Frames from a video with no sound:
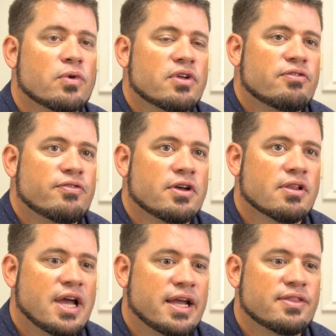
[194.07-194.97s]
really feel
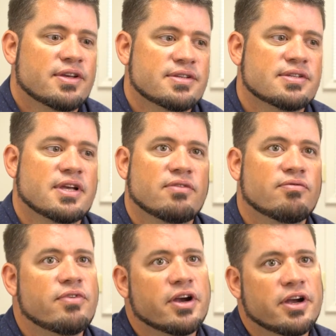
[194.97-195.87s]
like this is a
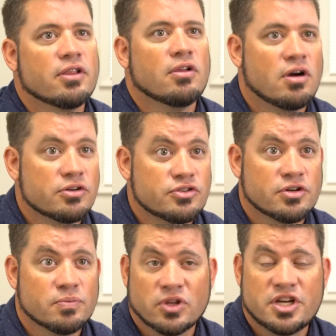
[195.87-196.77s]
very
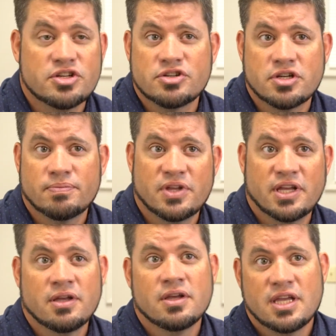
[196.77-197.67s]
long-term relationship that
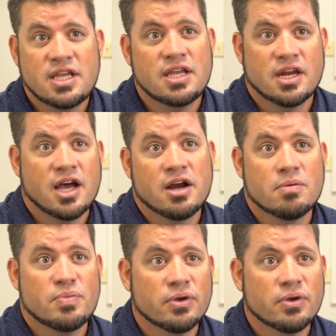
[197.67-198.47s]
he and I are